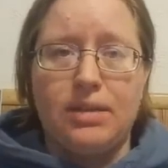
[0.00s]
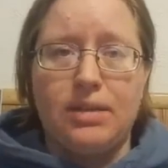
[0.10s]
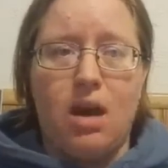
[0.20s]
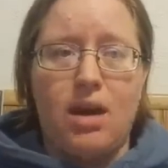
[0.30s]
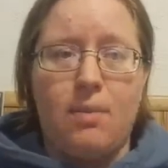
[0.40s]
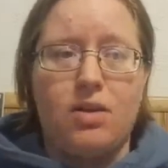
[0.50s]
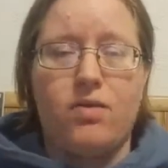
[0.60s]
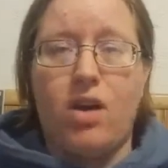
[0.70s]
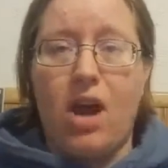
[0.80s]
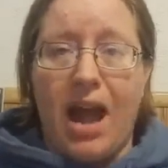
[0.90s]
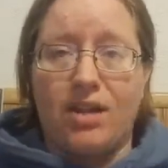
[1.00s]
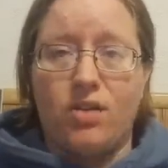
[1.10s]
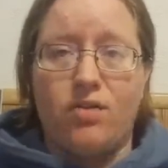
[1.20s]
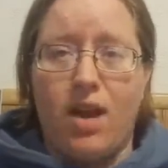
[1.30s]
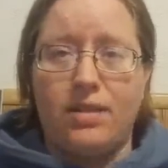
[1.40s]
and a bunch of our
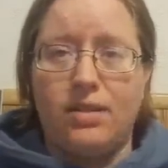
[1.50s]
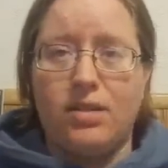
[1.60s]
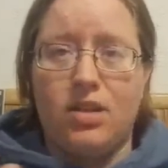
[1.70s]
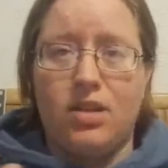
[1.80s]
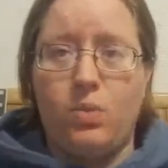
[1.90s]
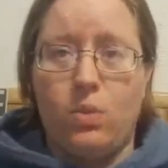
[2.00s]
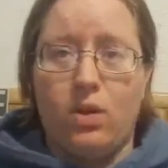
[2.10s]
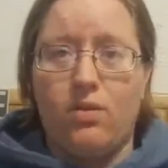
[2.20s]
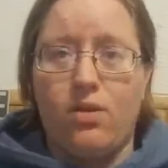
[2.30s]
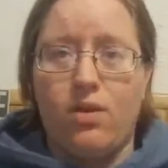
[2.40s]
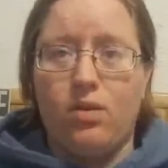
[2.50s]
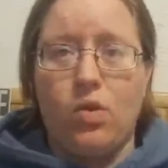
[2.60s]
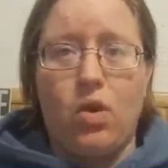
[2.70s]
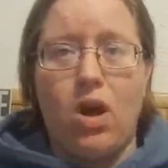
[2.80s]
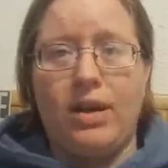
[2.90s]
actor friends, because we work for a
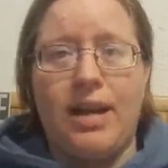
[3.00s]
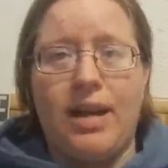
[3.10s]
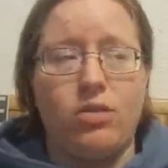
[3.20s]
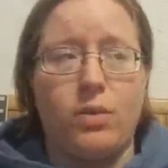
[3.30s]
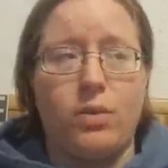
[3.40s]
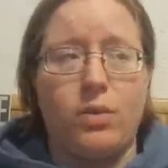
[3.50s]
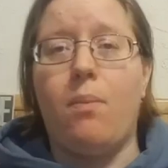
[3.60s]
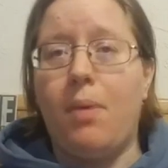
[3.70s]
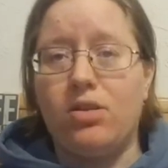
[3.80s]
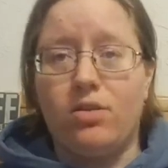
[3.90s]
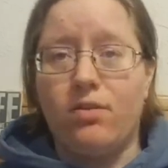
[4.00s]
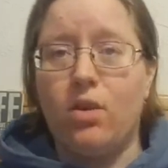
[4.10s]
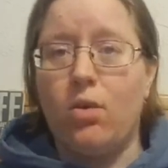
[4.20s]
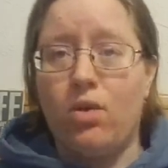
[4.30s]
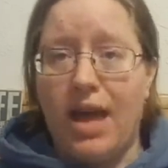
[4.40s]
local haunted house, we know a bunch
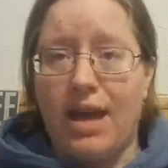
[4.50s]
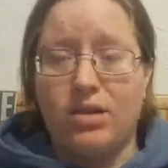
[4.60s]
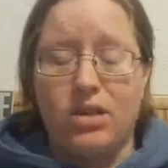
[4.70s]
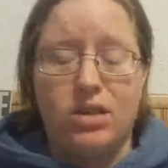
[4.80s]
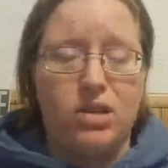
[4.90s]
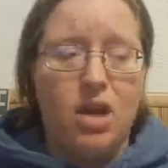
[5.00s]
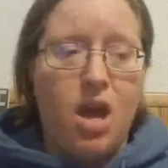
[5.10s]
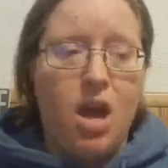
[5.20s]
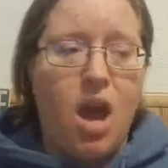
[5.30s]
of local actors.